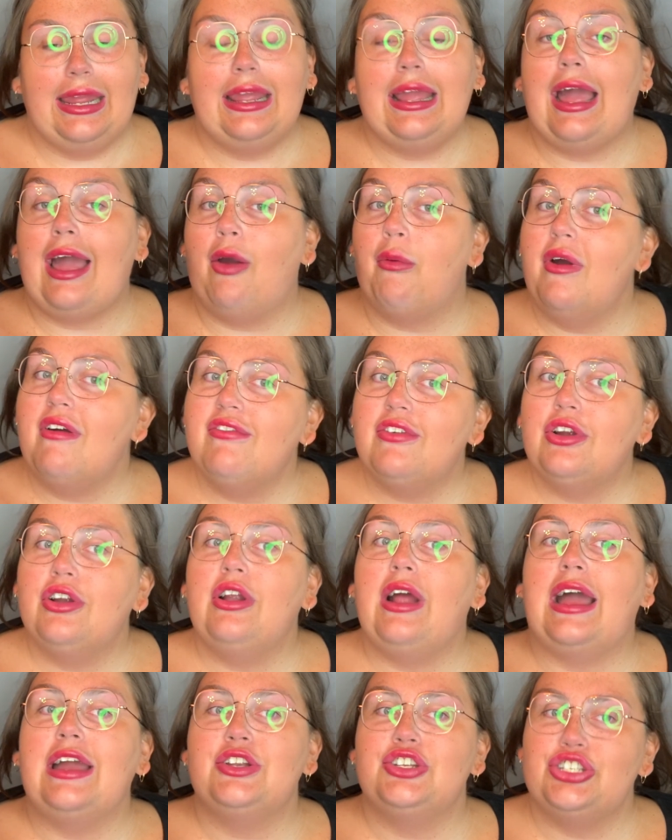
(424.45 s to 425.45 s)
However,
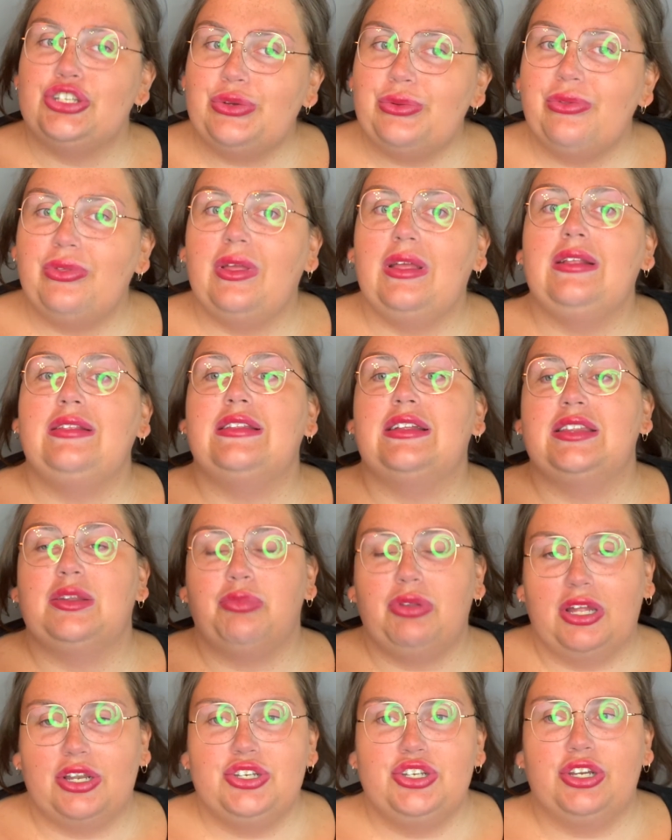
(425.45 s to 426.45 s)
I do think that the
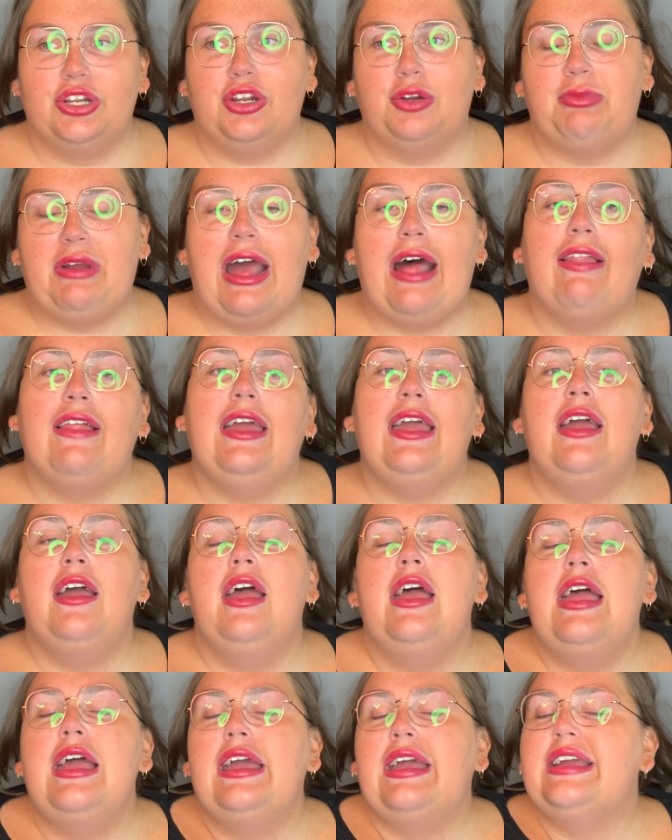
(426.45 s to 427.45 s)
Blood Sugar palette
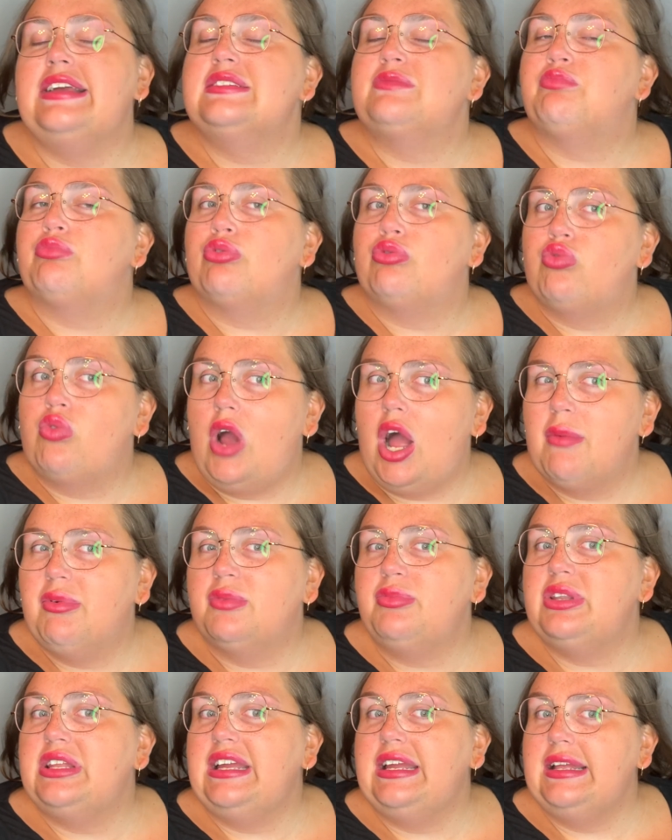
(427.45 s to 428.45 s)
is
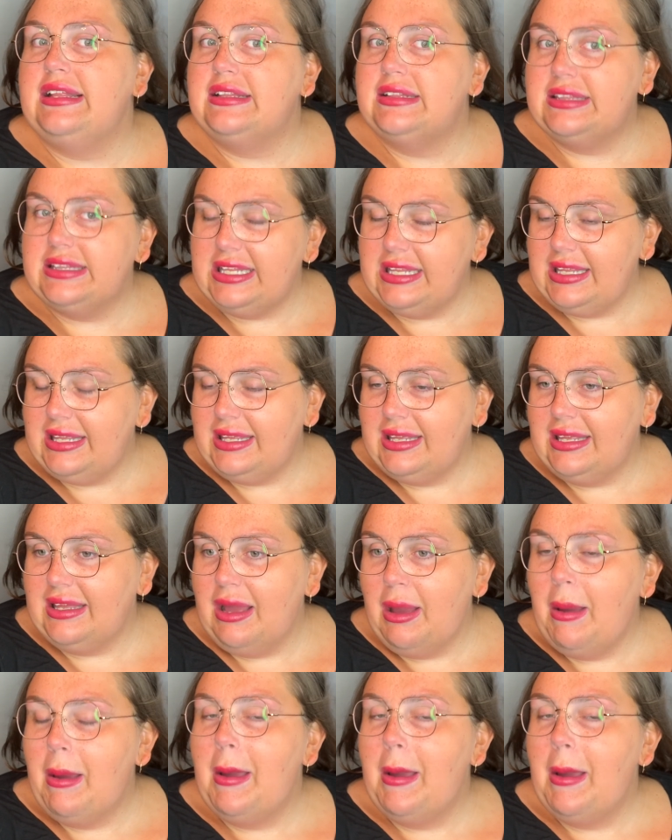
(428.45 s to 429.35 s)
probably the